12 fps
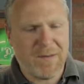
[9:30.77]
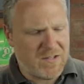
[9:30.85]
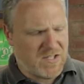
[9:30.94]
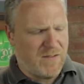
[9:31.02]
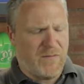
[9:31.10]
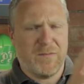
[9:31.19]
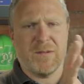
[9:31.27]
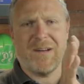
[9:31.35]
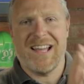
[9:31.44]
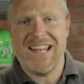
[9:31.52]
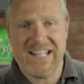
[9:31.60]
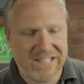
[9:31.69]
he's confirmed it by
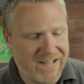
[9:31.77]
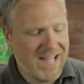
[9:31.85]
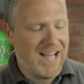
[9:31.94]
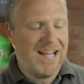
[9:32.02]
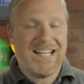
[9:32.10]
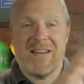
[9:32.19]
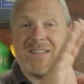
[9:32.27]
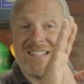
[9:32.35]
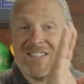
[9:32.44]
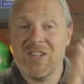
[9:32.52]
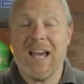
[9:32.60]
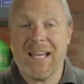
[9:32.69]
a letter, and now he's
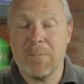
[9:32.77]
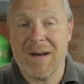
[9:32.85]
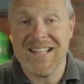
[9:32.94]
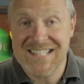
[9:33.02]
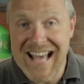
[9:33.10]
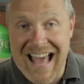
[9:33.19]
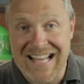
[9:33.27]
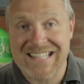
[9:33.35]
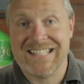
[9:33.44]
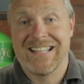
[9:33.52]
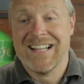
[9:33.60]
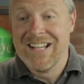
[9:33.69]
checking by text.